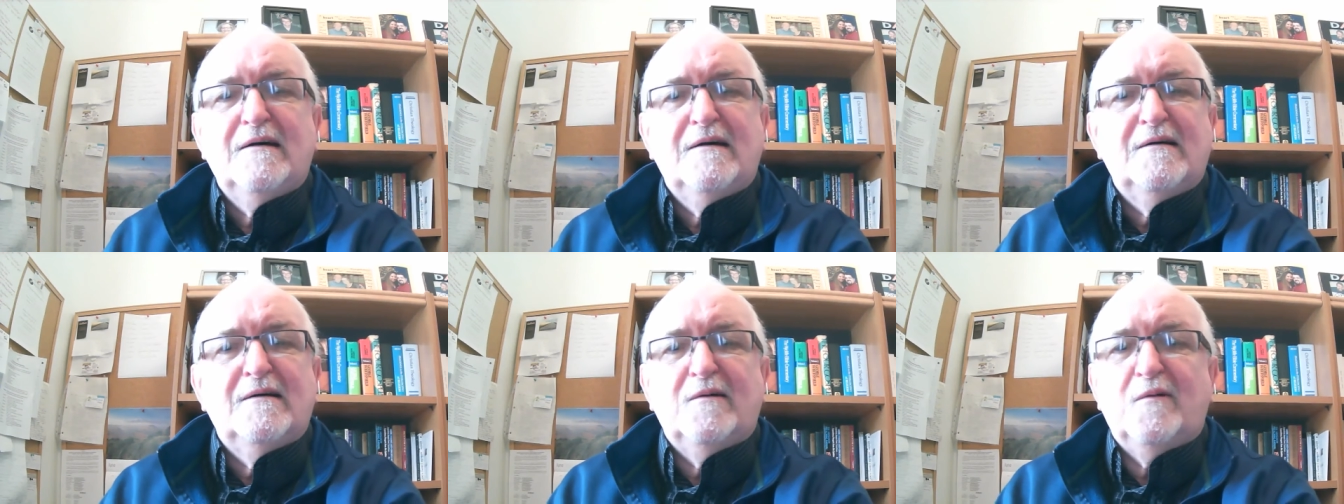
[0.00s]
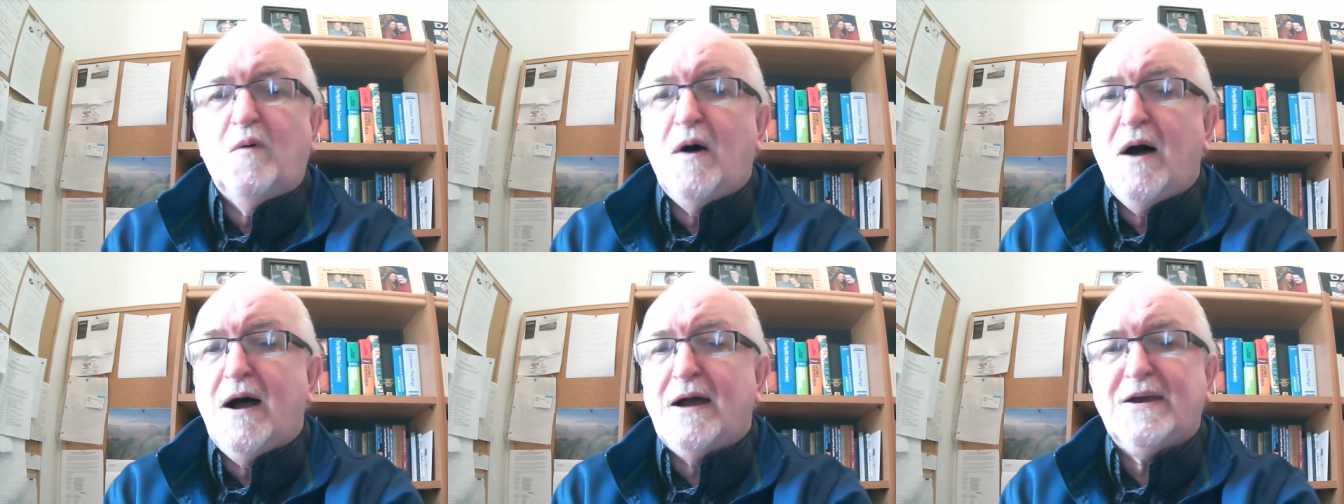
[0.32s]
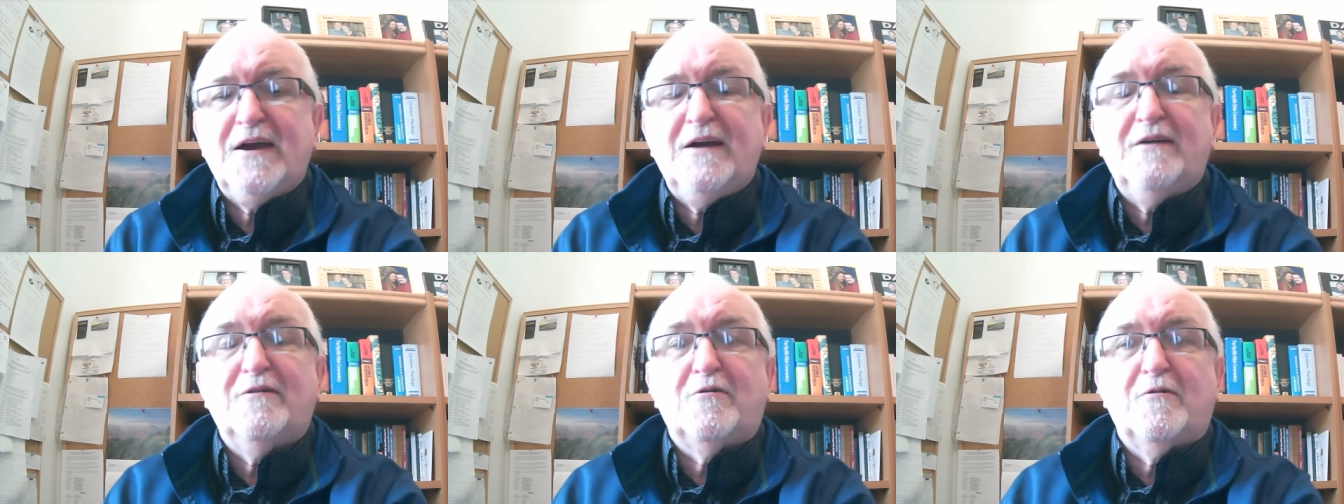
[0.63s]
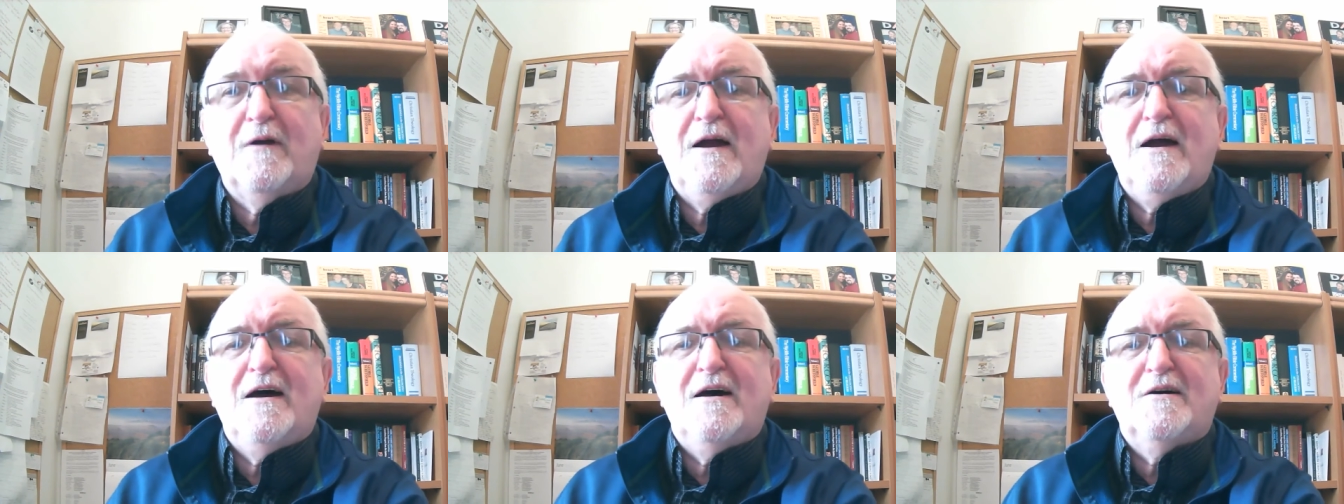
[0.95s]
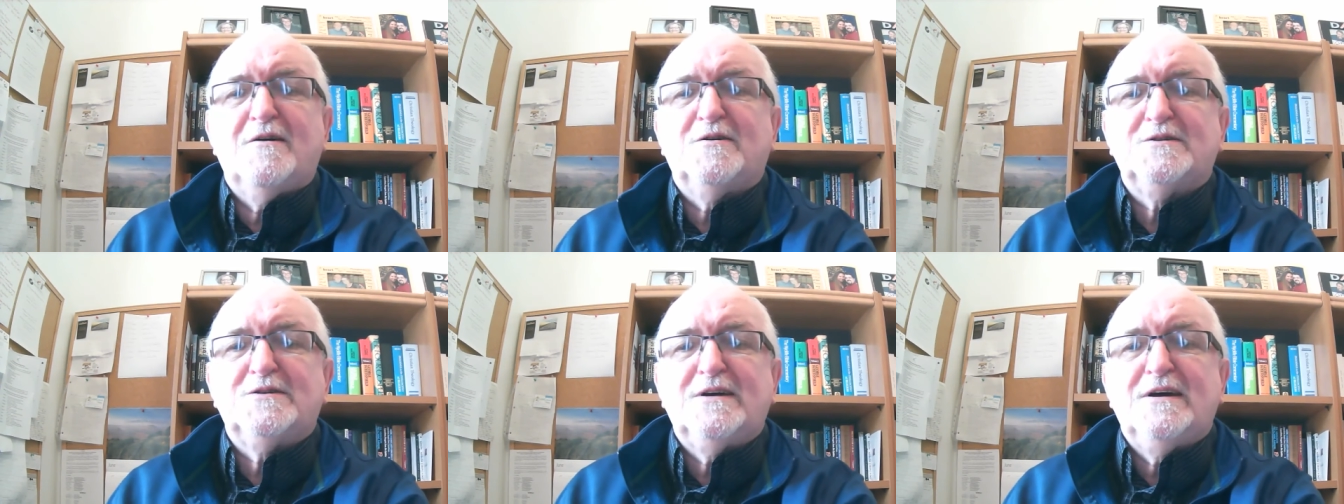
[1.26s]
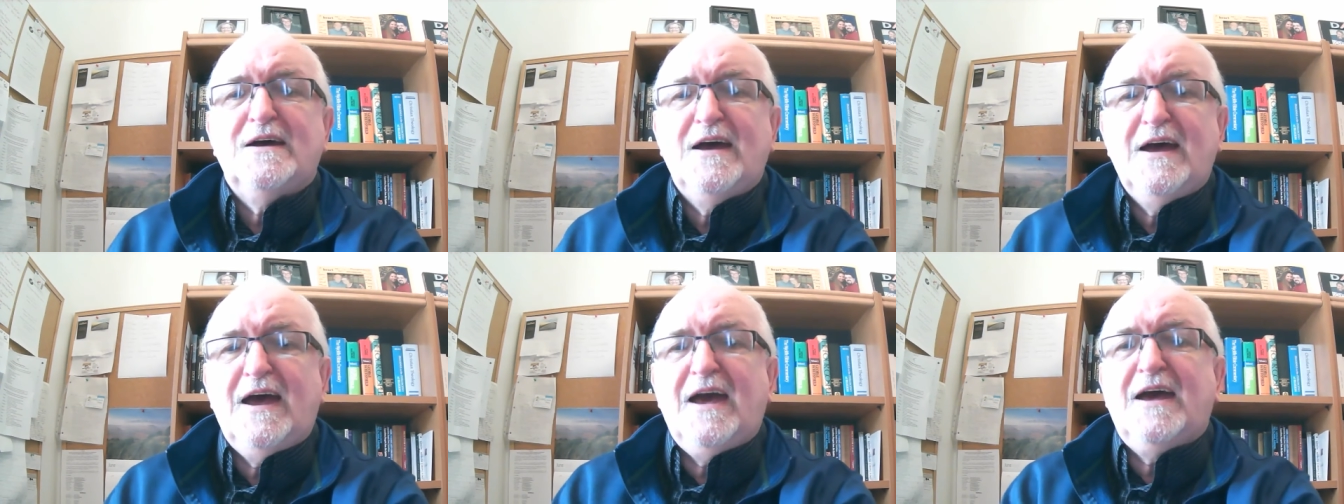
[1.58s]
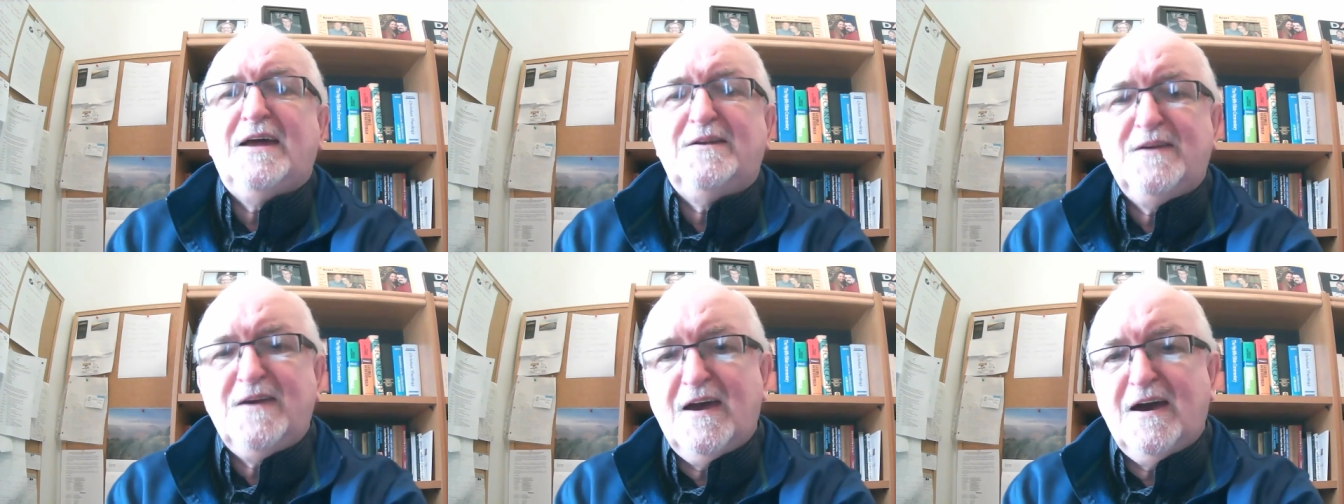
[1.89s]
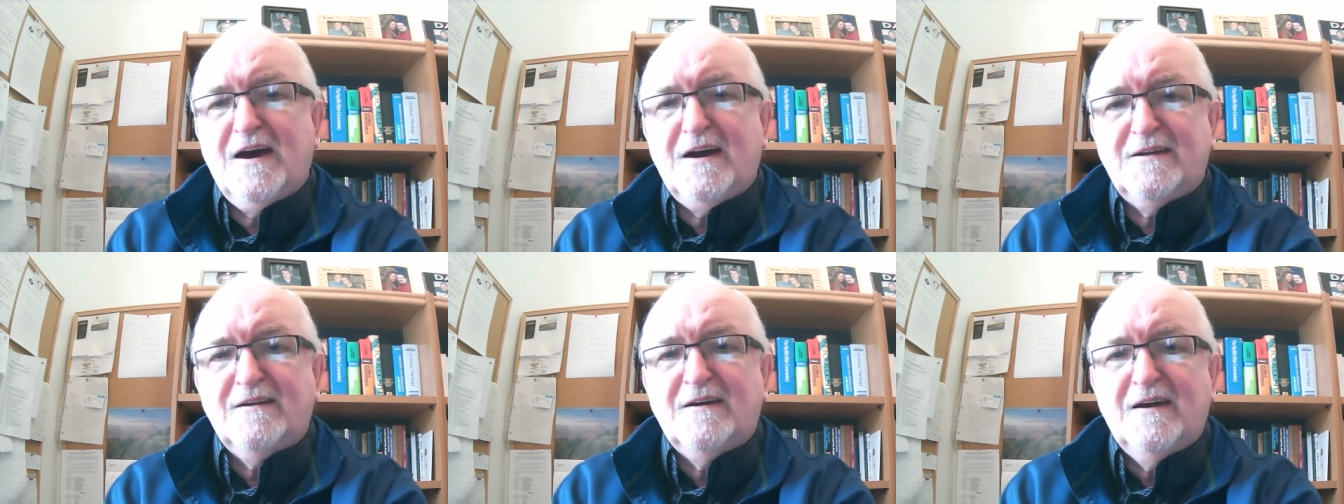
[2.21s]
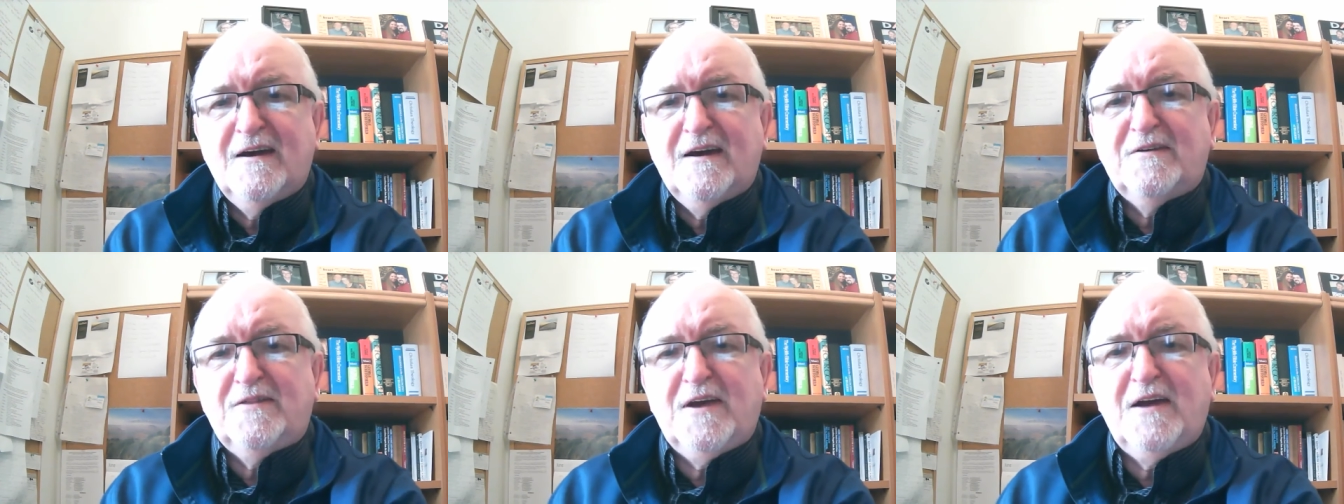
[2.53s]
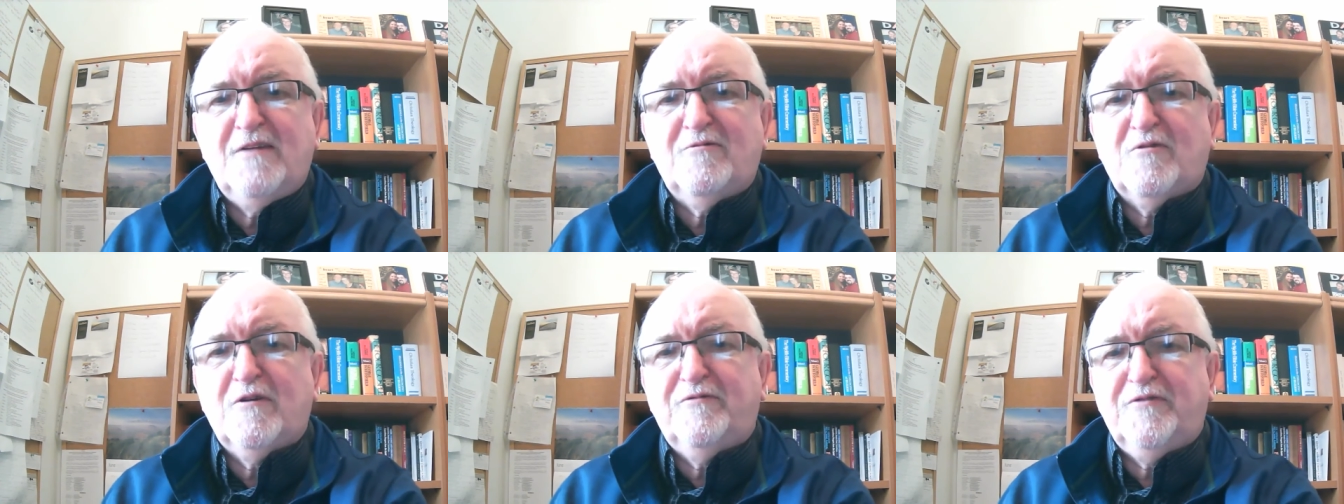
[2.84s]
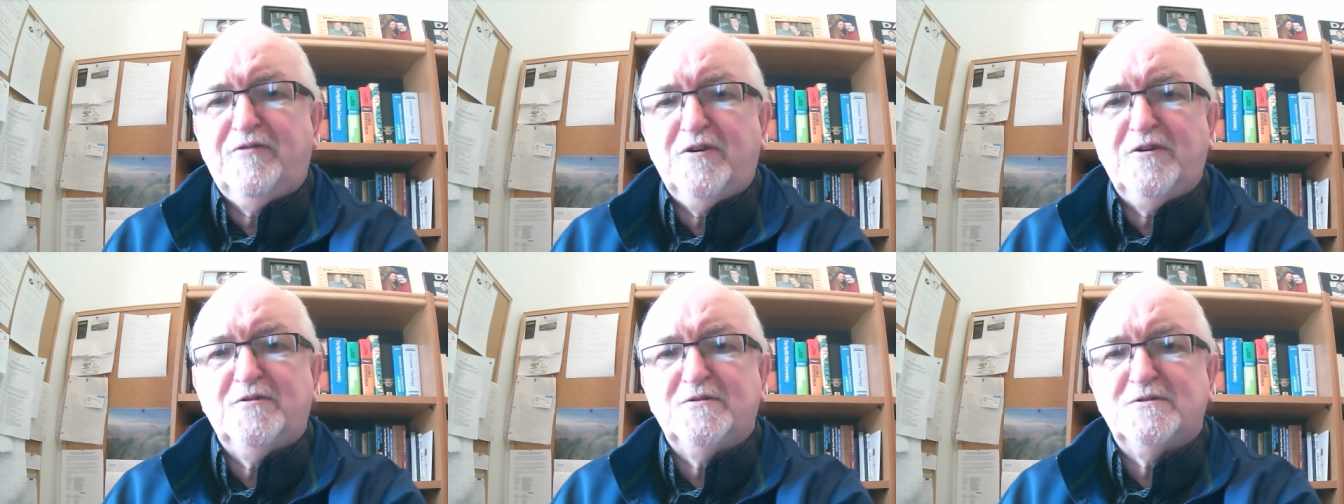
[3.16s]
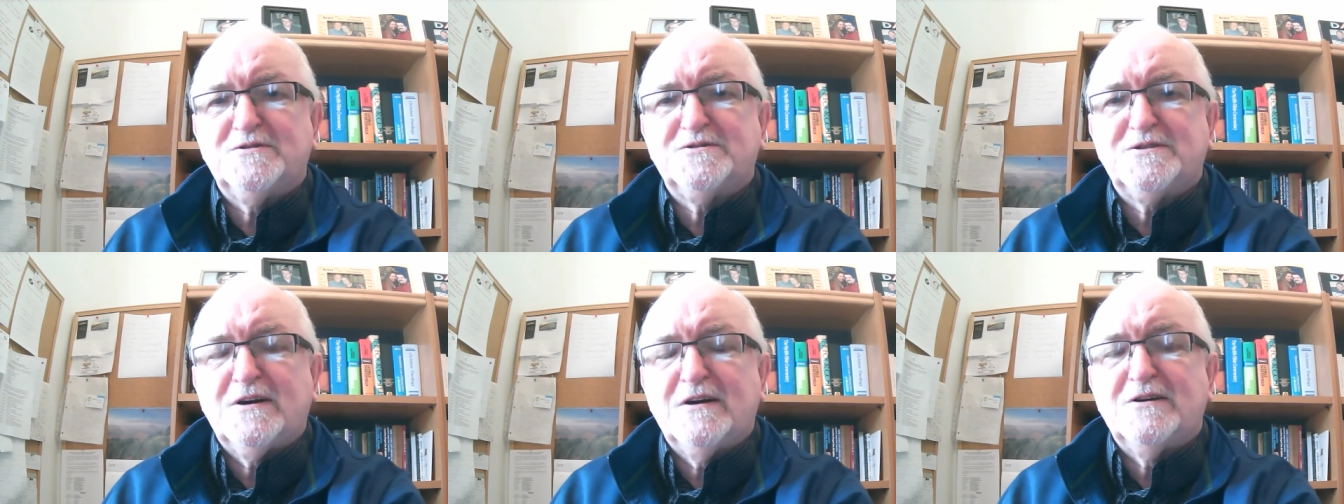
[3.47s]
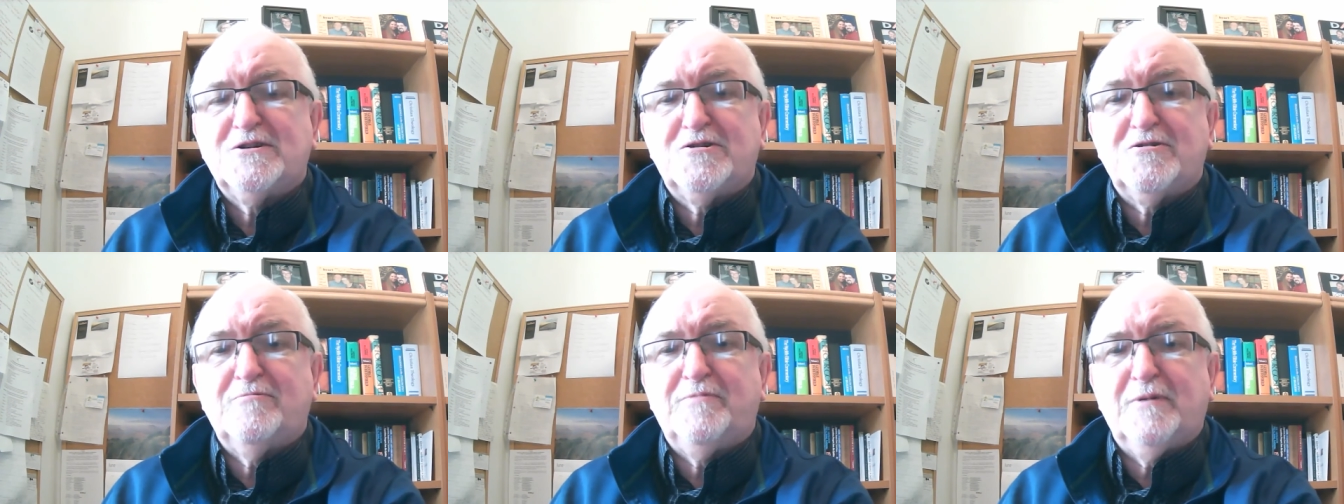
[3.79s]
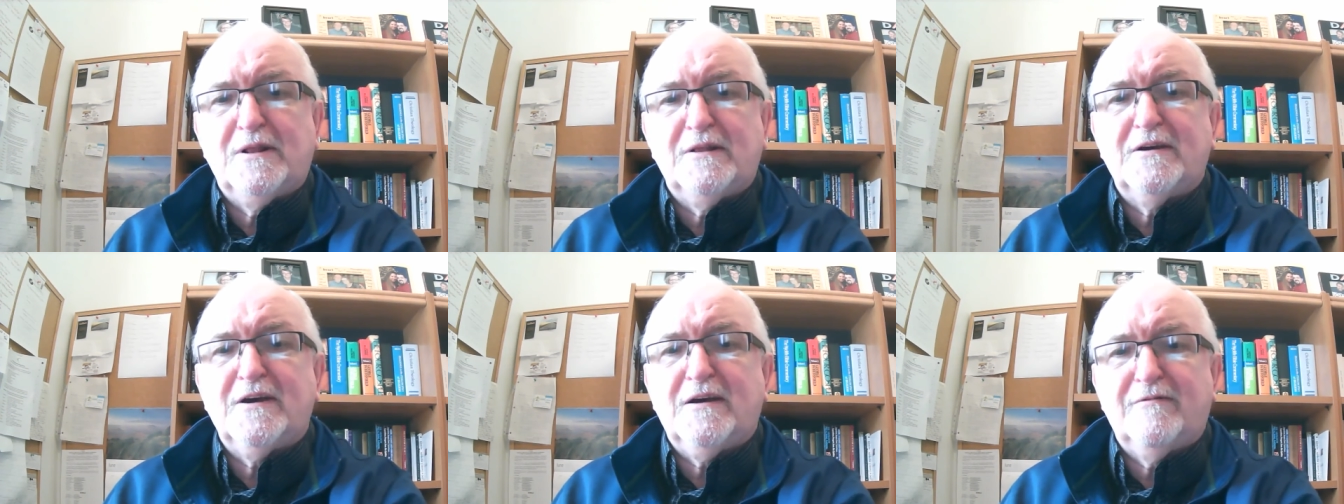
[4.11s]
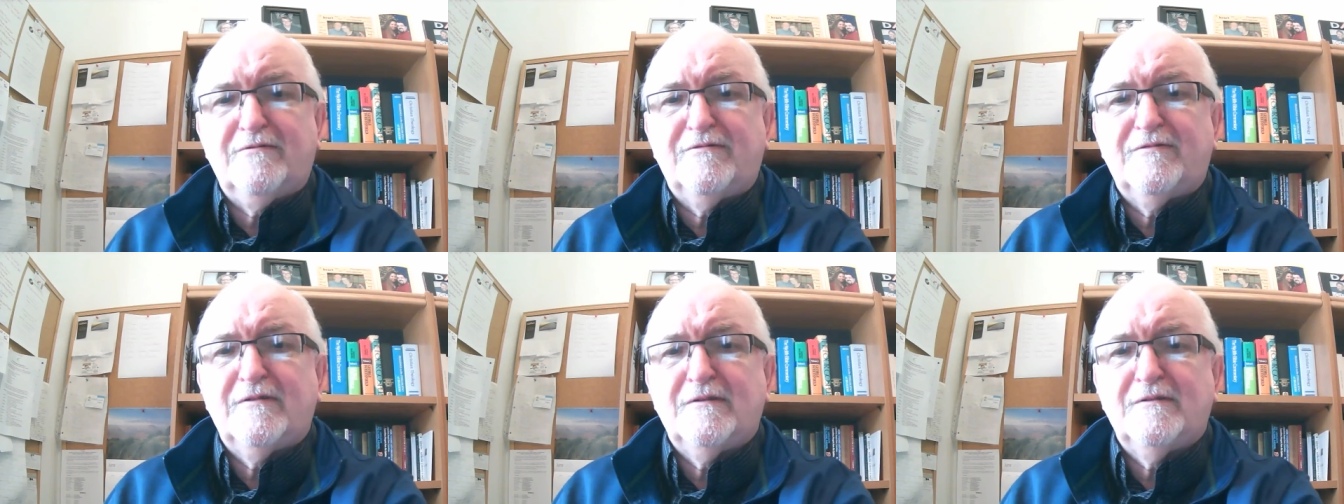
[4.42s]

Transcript: walking around, and yet they refuse to believe.